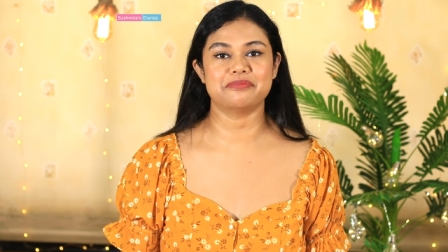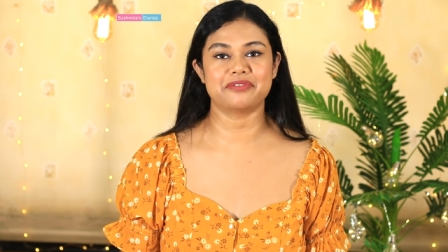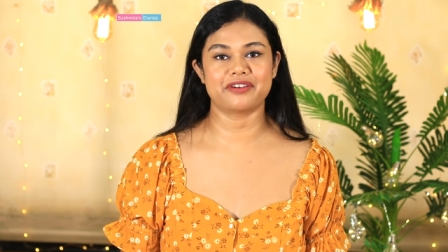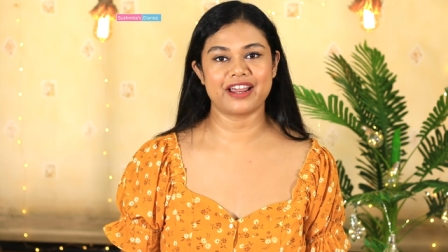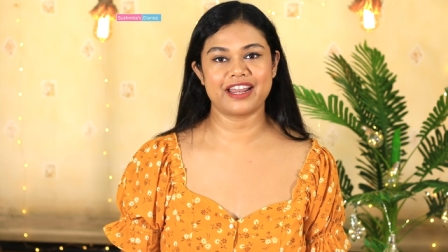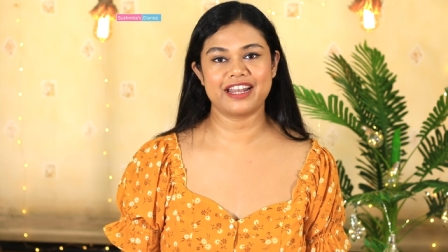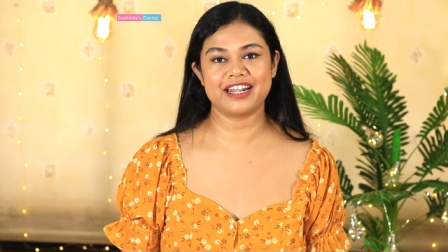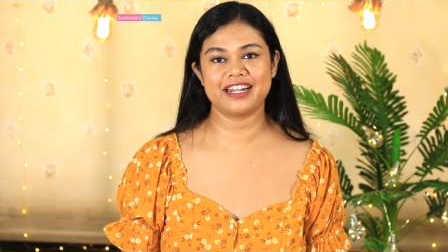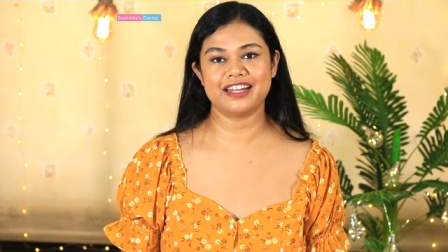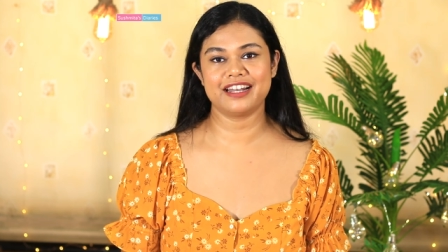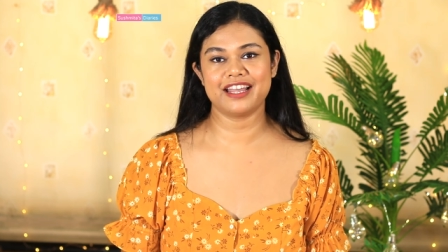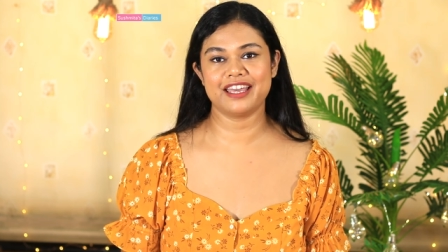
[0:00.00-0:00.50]

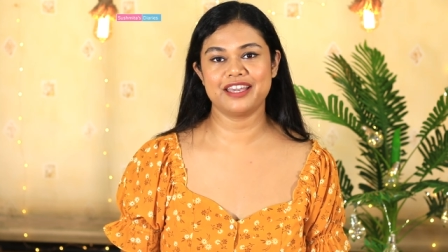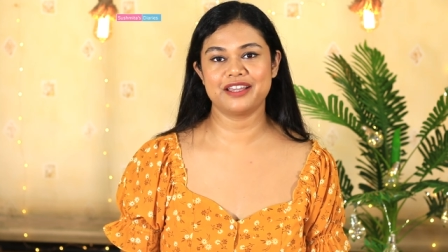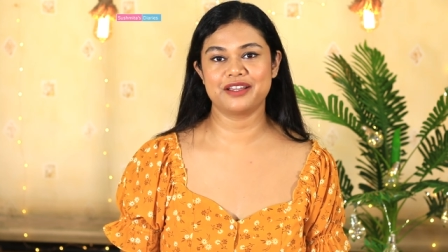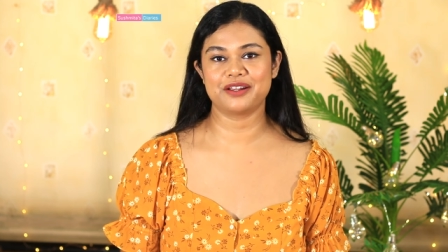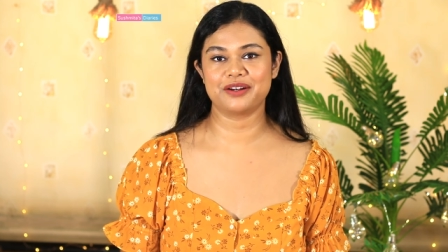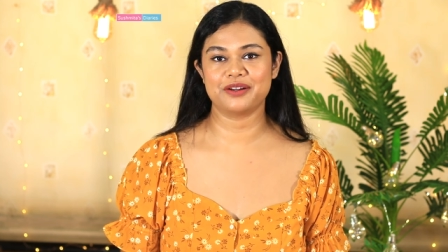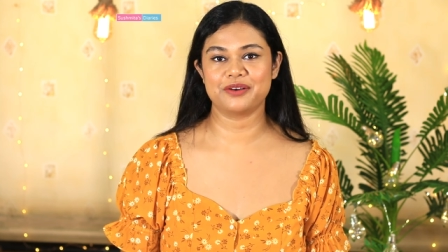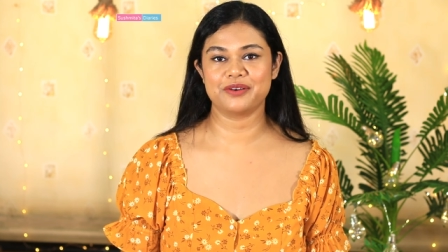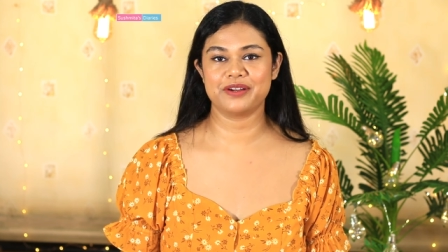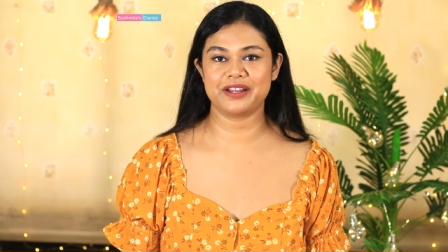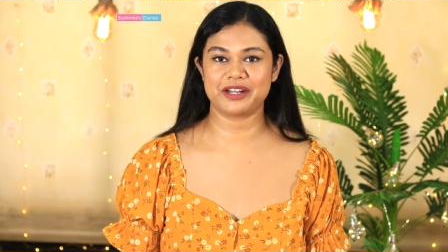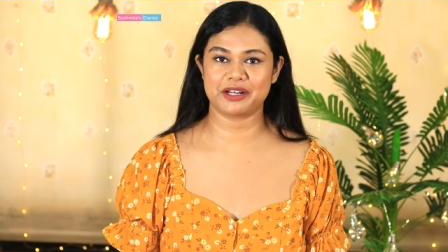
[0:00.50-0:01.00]
bright
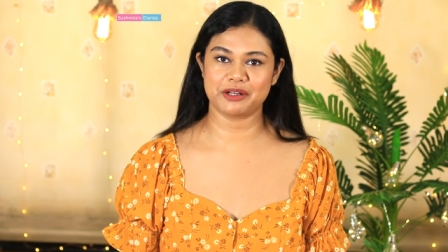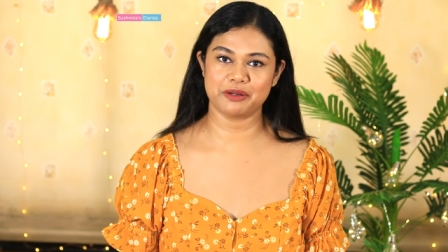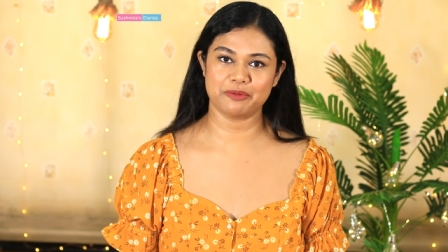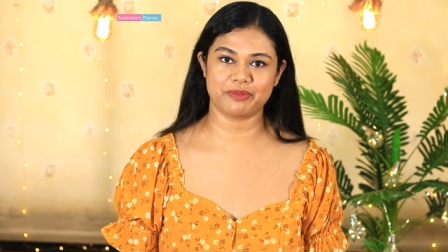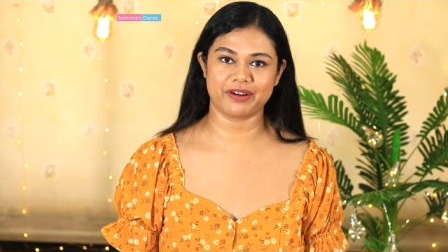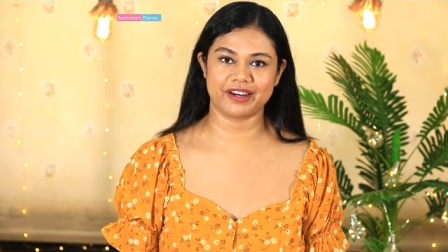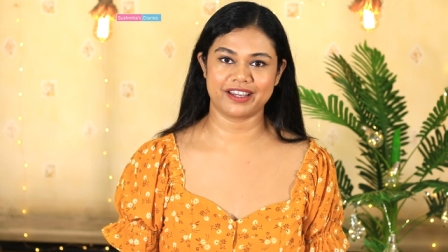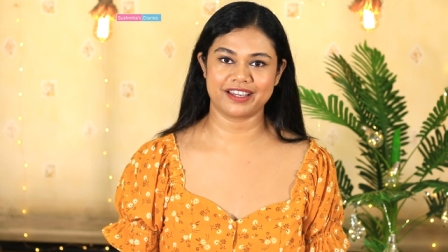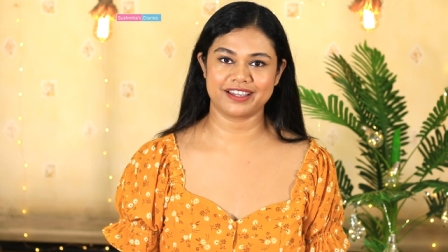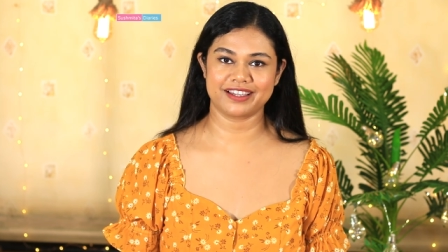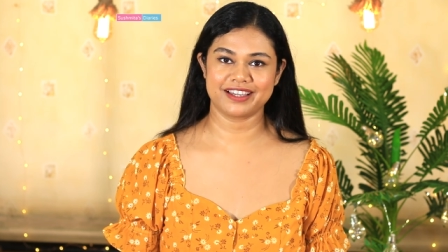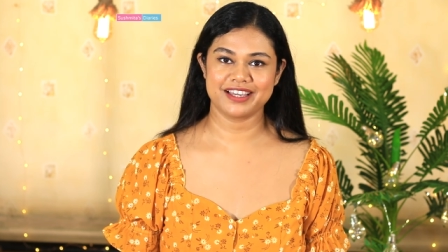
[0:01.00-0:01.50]
like glow it will
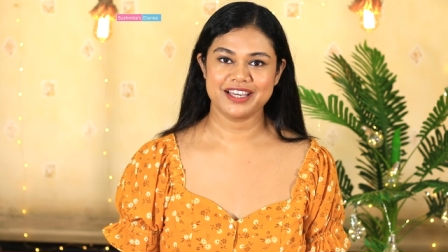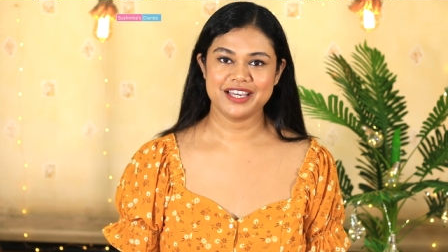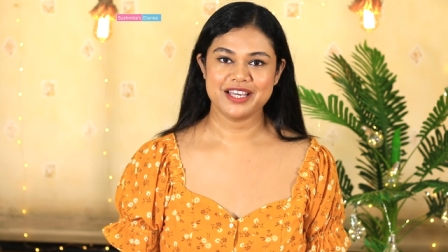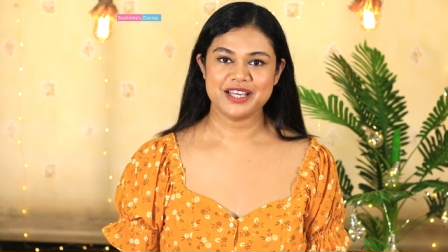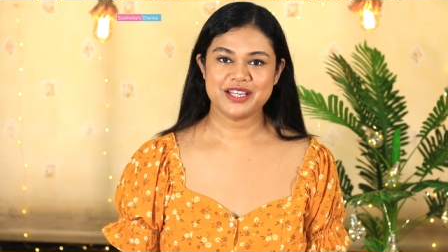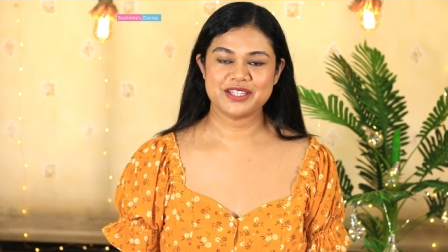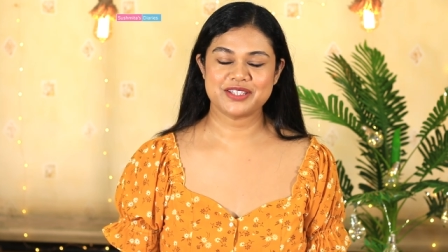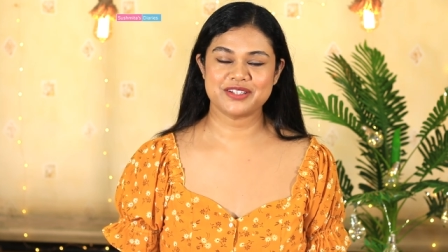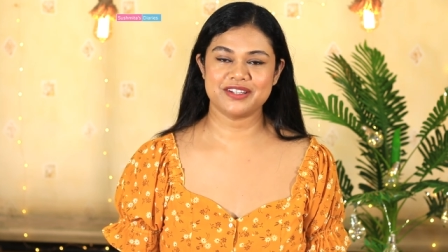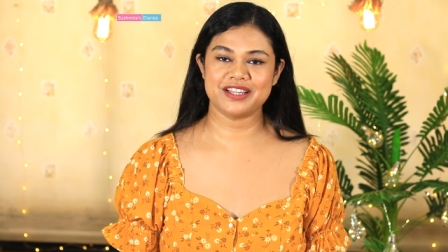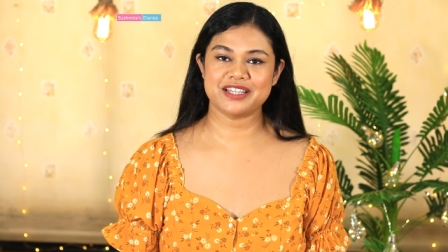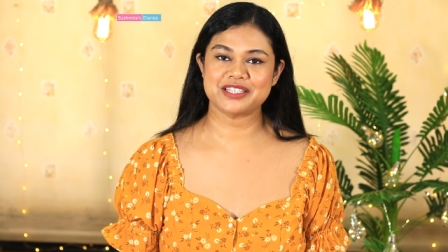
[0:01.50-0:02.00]
bring.
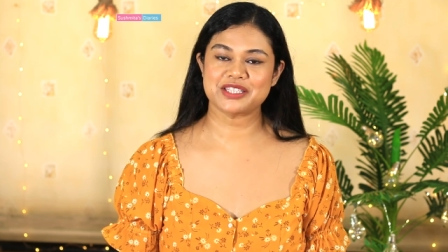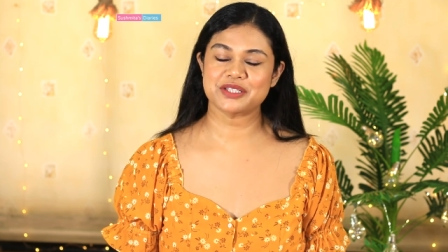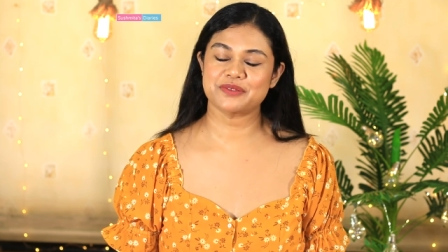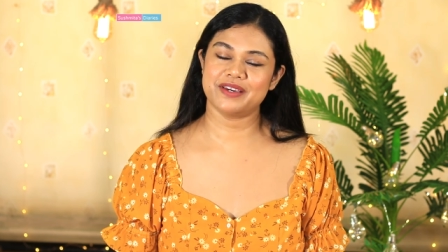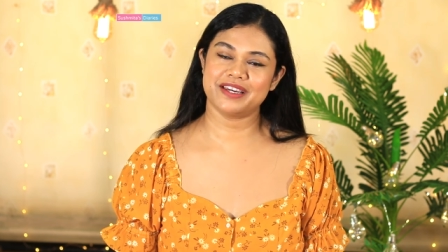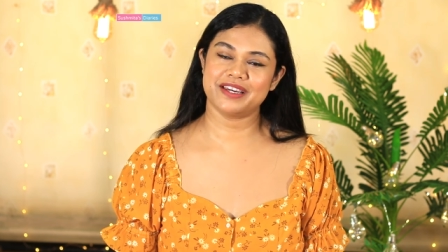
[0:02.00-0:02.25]
So let's